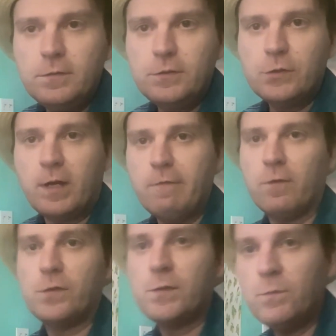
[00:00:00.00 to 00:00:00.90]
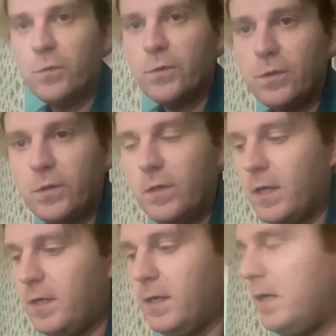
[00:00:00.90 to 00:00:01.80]
try for some more,
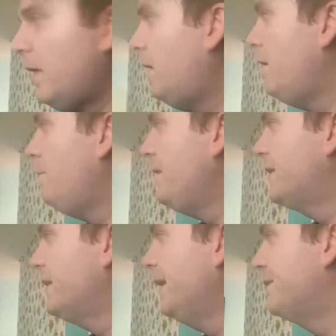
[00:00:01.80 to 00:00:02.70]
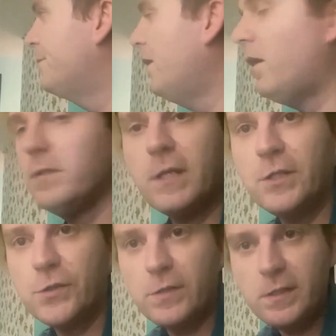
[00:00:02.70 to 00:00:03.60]
uh, mixing in some alt
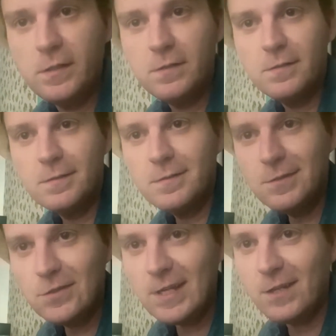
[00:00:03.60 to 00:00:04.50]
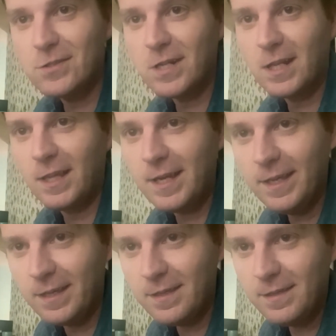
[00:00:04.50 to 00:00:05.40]
country sounds that I like,